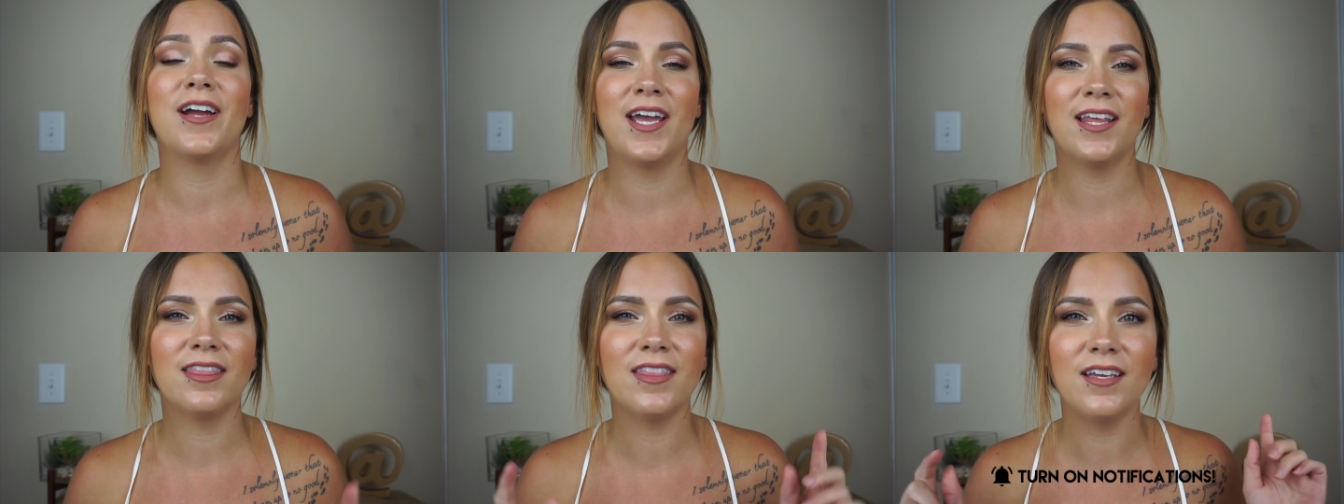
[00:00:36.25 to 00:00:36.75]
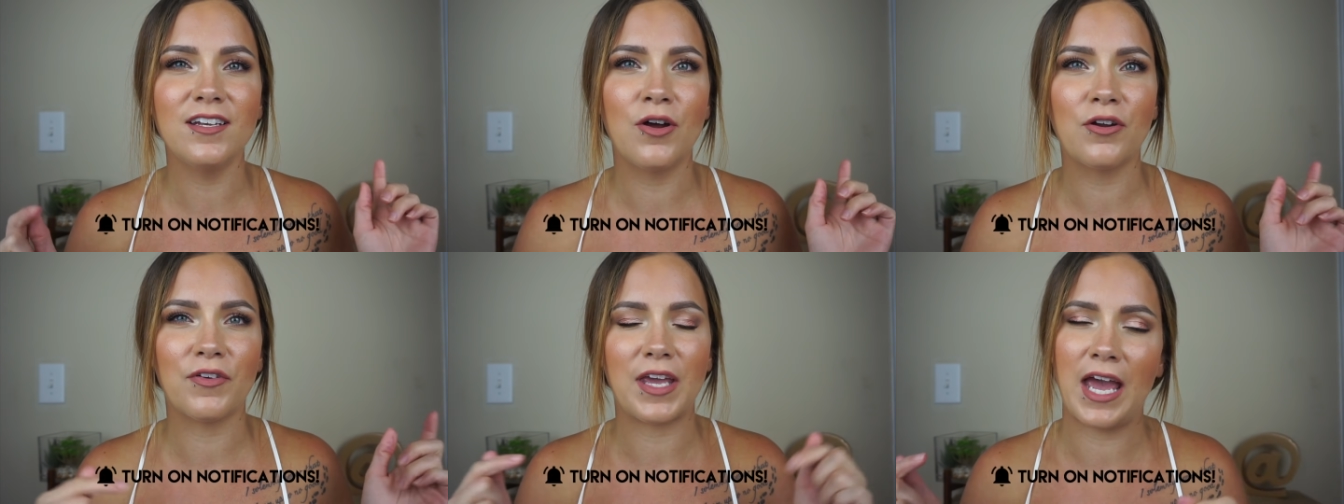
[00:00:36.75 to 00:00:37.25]
hit the
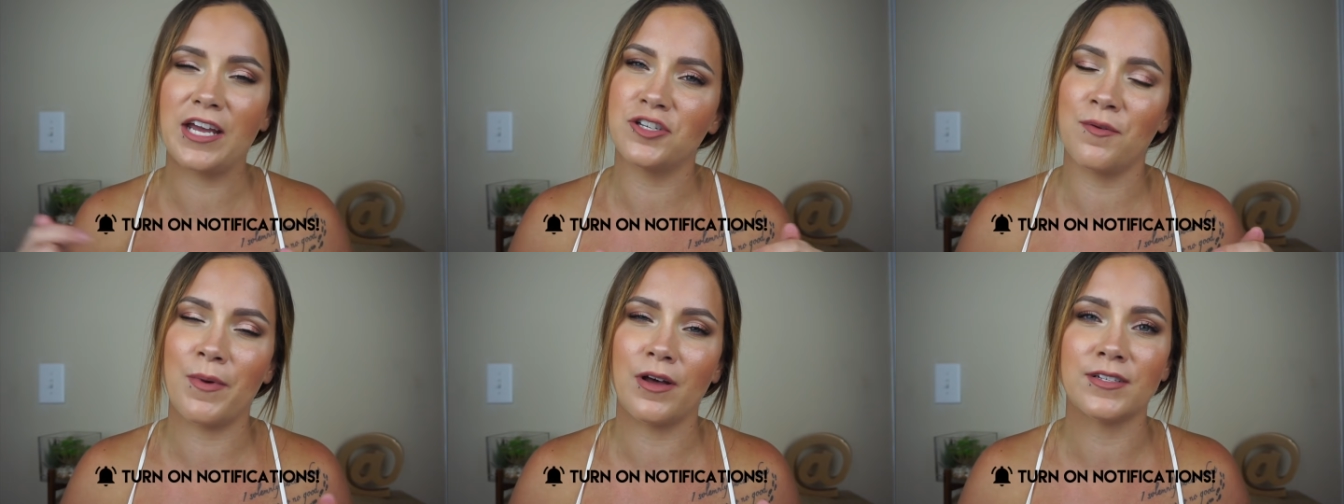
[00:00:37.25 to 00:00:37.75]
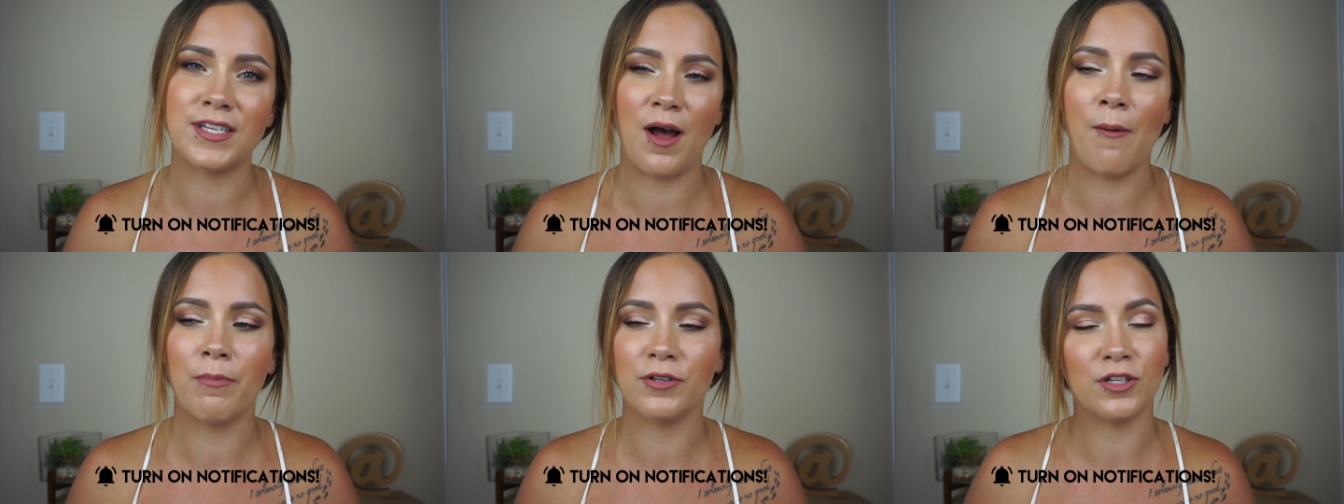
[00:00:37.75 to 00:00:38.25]
notification bell
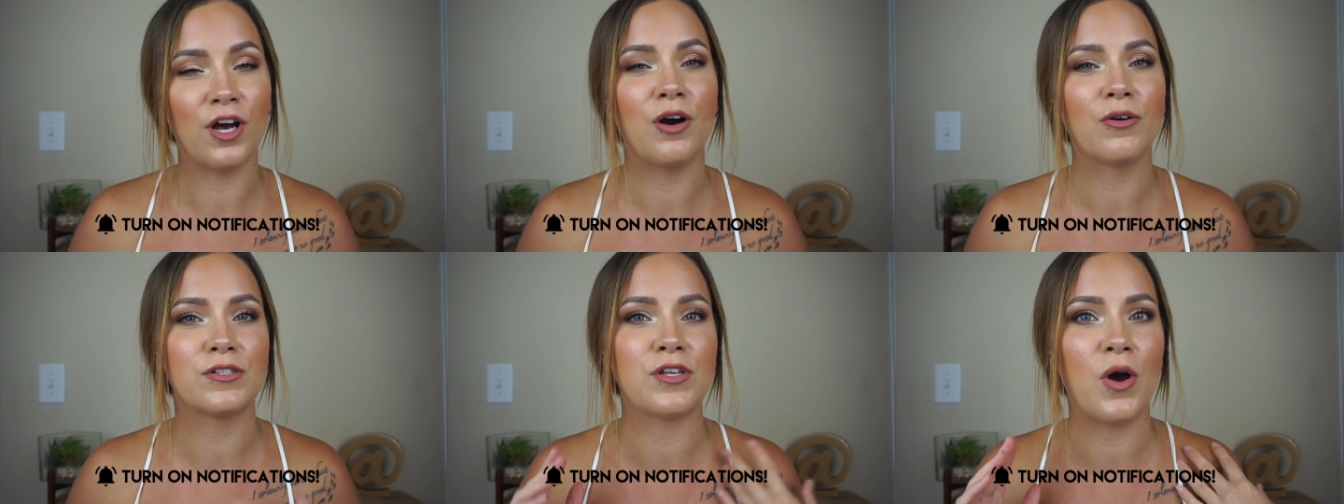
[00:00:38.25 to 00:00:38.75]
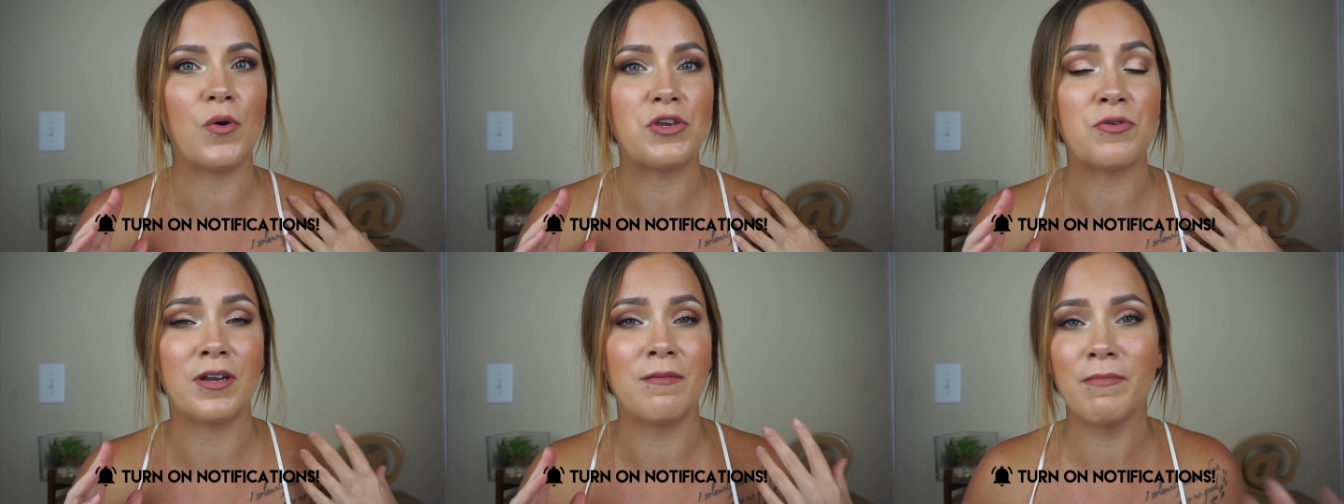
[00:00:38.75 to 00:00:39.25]
down below so
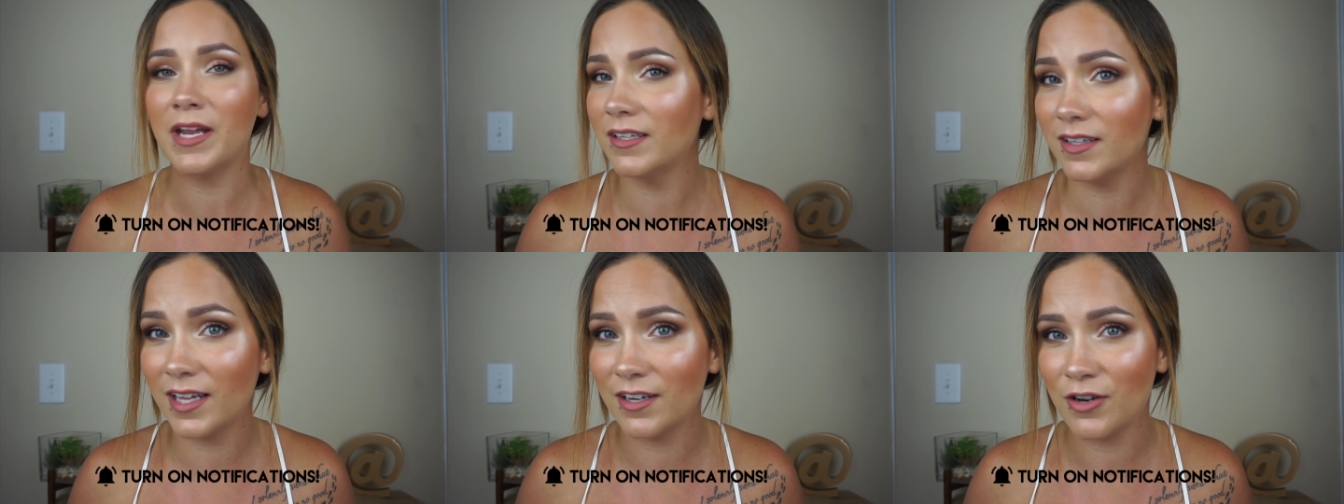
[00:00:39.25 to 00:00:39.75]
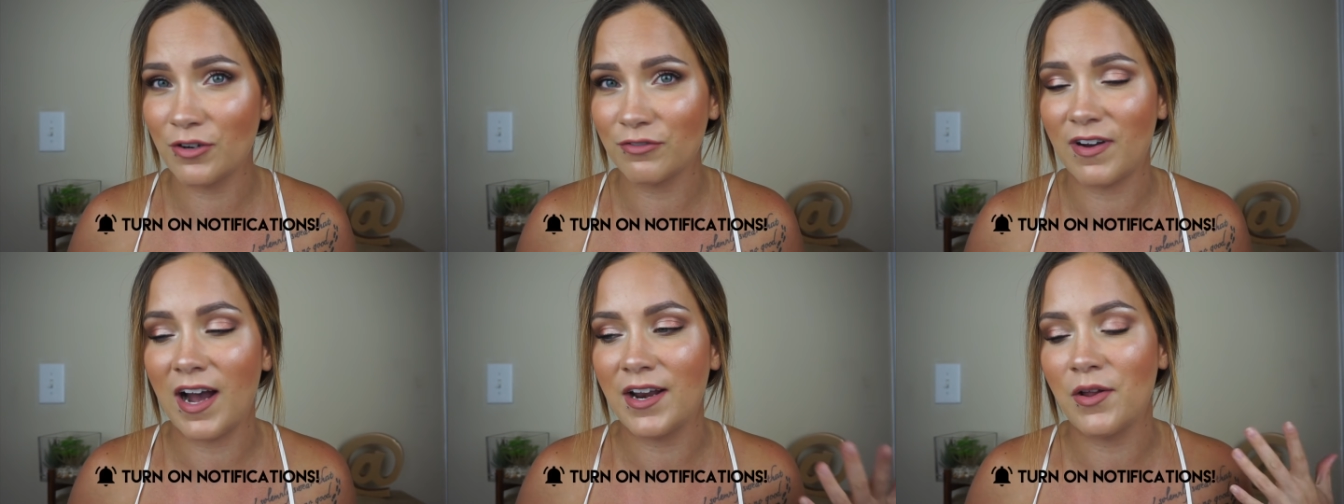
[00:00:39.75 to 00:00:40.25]
you can immediately get
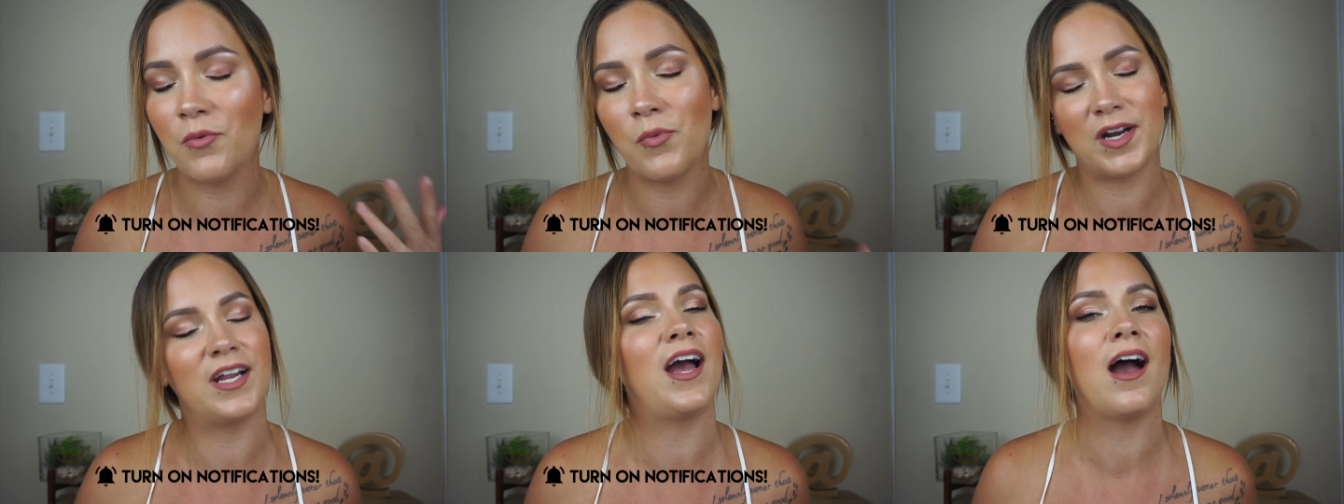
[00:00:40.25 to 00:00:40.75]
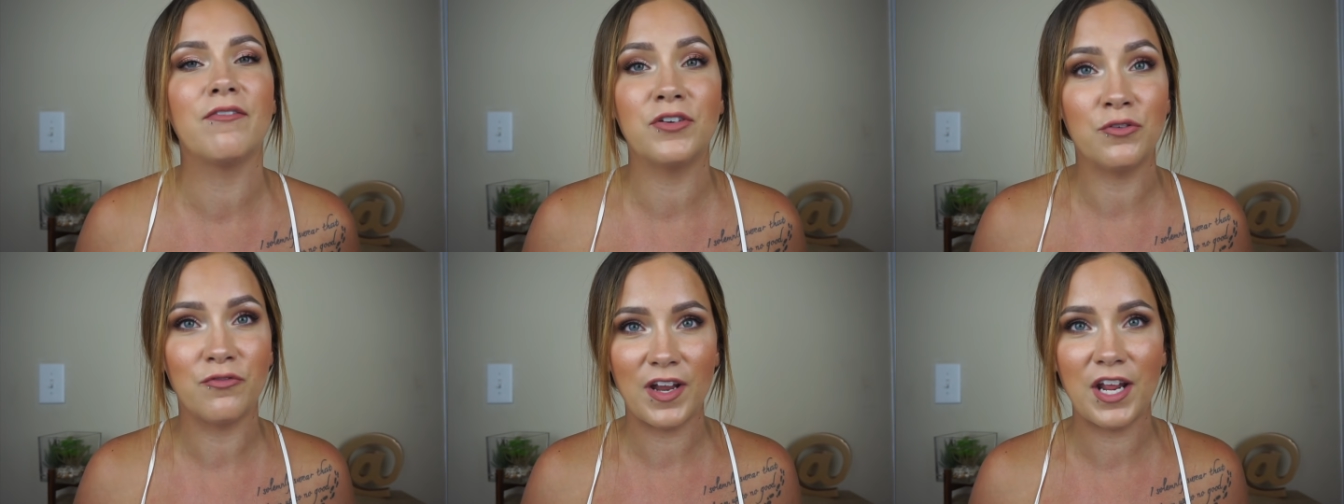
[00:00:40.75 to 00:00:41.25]
notified when I have a
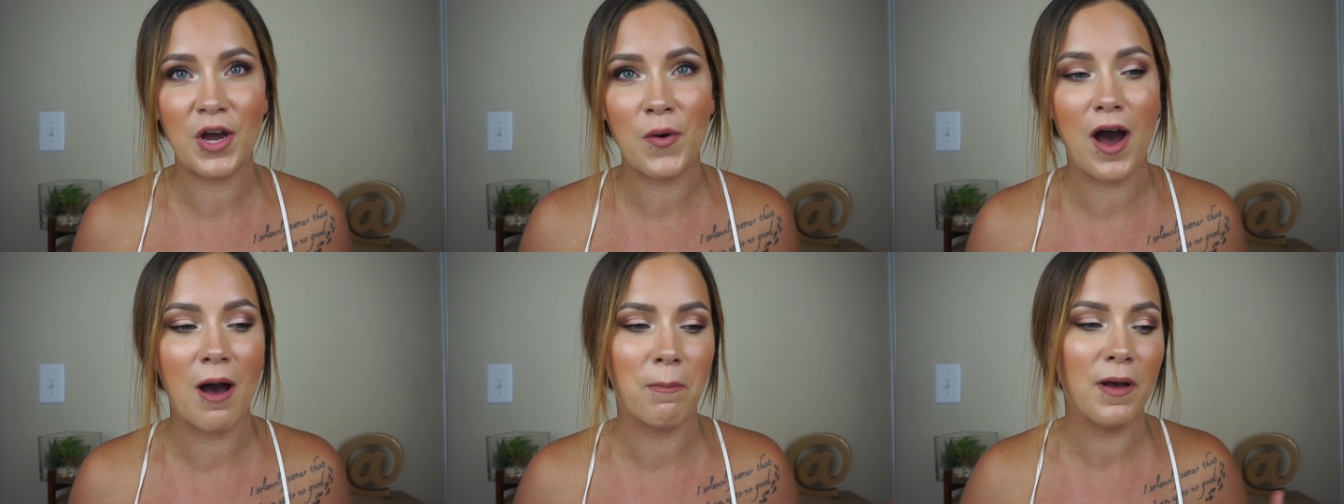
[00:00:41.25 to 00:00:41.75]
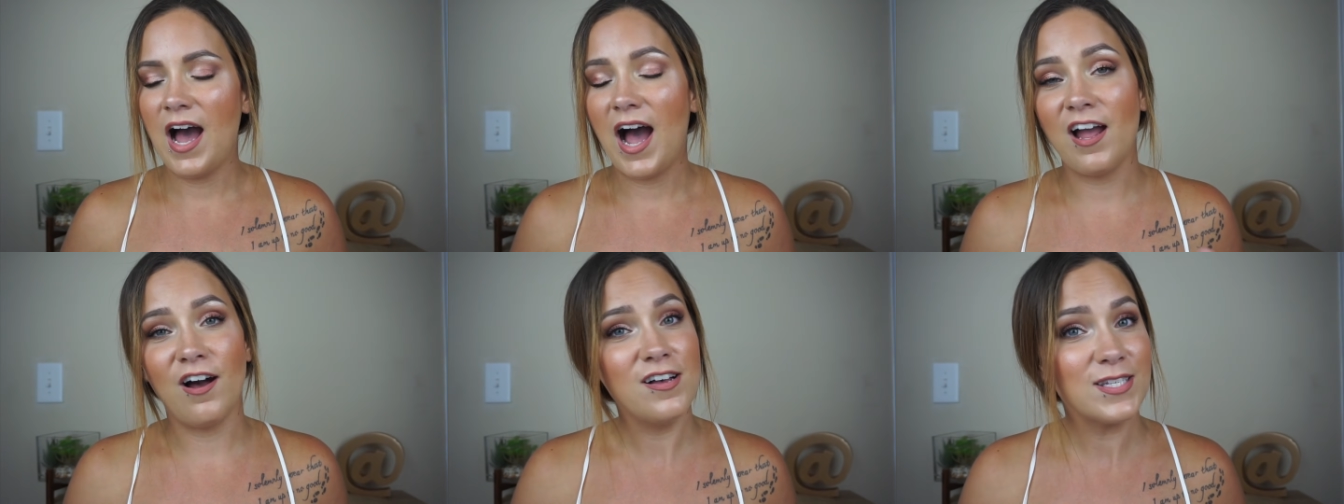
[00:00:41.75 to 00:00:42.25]
new video up.
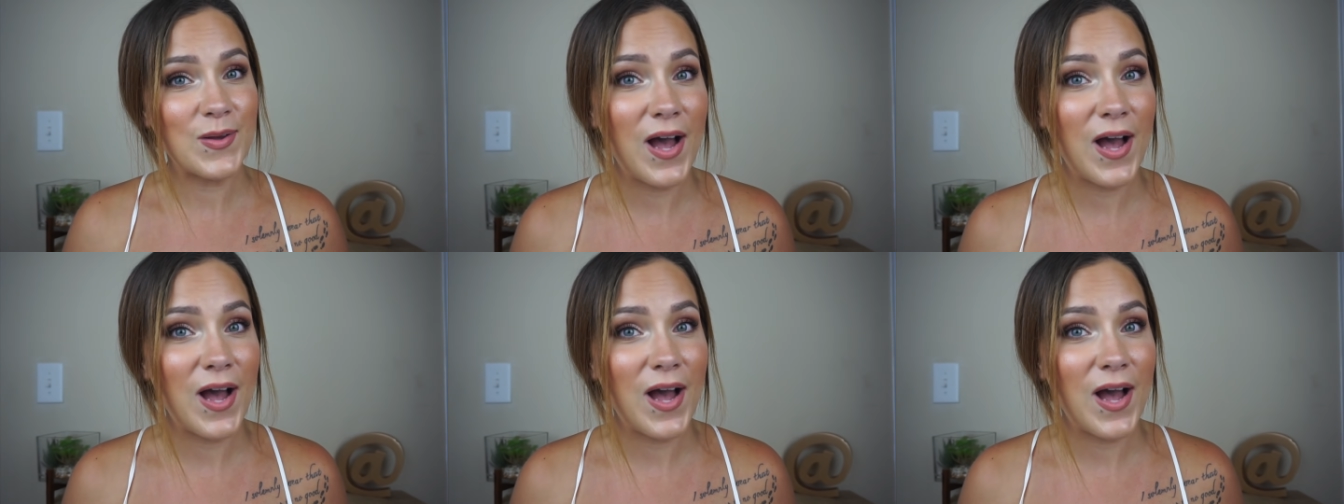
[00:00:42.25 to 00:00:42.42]
I also